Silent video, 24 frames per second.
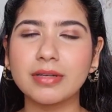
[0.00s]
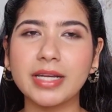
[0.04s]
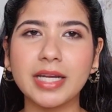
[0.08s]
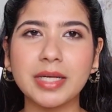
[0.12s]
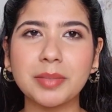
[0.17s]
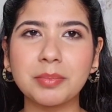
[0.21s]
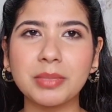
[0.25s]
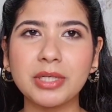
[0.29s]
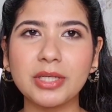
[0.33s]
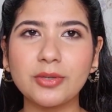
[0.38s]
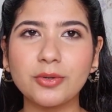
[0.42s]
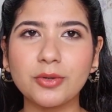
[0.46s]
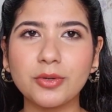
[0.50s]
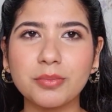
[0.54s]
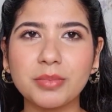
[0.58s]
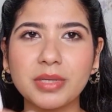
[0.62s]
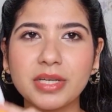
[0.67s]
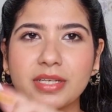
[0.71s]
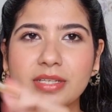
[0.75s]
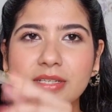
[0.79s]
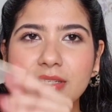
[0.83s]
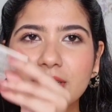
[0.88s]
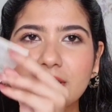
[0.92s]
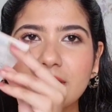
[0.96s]
Let me know,
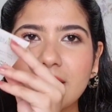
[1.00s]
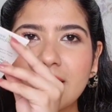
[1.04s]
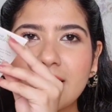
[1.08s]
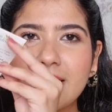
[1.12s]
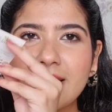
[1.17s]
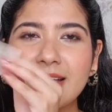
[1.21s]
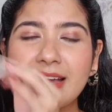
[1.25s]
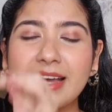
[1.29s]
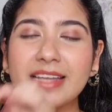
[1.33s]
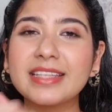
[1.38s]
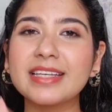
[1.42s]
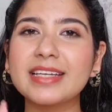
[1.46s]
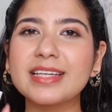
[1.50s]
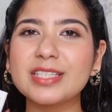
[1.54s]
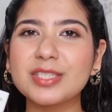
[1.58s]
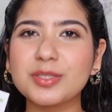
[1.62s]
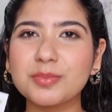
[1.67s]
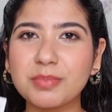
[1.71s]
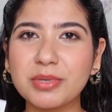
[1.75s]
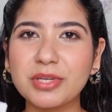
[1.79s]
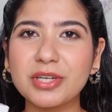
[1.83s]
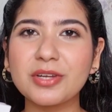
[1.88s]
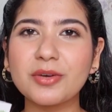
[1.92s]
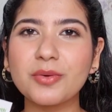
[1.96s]
because I think
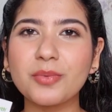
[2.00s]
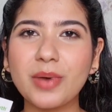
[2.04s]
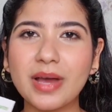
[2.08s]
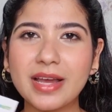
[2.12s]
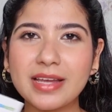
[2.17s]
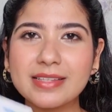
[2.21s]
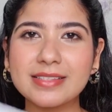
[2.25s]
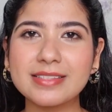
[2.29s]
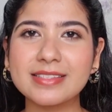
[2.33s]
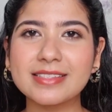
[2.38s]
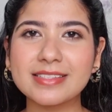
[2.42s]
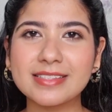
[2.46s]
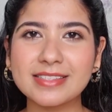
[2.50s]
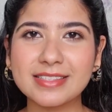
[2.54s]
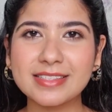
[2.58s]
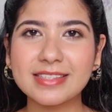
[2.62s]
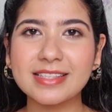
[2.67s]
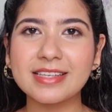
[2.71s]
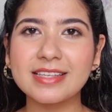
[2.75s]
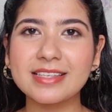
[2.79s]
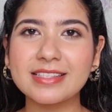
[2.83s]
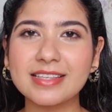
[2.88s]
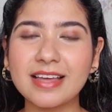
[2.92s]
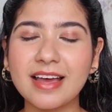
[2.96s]
it's been a while since
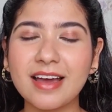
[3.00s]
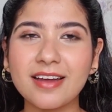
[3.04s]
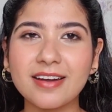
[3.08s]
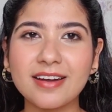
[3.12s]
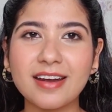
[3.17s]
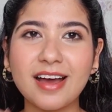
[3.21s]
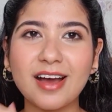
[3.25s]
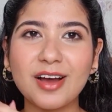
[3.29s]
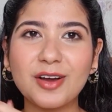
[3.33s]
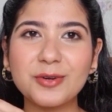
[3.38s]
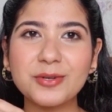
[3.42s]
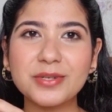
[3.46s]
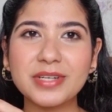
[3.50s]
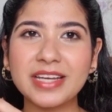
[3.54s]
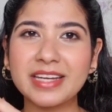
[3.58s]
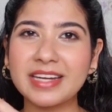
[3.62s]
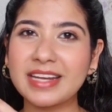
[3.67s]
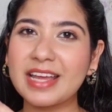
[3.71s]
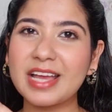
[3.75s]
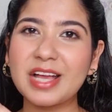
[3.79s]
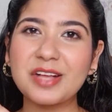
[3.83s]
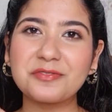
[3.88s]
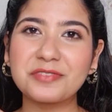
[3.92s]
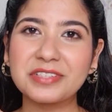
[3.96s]
these are out and
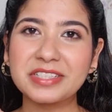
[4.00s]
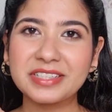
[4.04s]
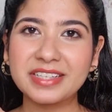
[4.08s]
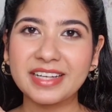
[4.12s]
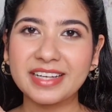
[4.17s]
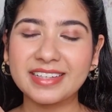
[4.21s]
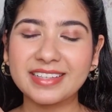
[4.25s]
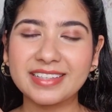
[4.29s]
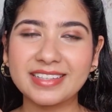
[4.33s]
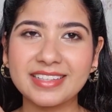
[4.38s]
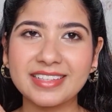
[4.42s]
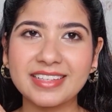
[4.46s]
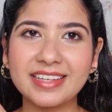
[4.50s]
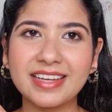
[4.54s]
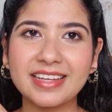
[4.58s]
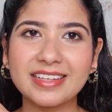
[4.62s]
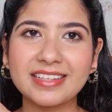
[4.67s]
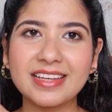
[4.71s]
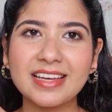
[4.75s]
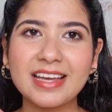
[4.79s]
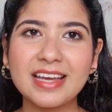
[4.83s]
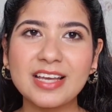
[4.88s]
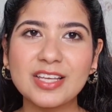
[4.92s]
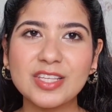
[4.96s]
I haven't done it
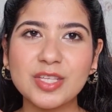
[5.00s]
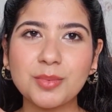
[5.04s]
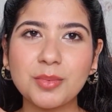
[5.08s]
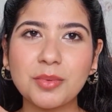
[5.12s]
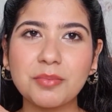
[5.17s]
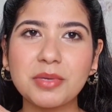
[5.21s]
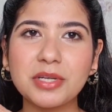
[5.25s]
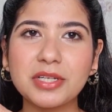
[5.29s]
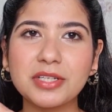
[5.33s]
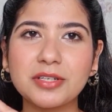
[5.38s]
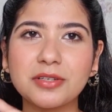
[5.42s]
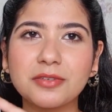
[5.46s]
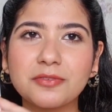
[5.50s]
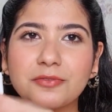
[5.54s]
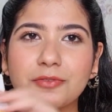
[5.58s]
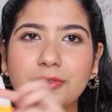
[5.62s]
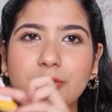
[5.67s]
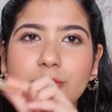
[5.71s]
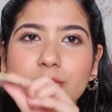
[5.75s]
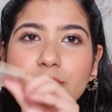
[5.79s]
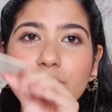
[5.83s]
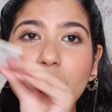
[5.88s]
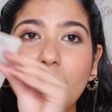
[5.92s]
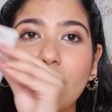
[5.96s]
yet, so I'm a bit
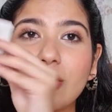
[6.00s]
confused.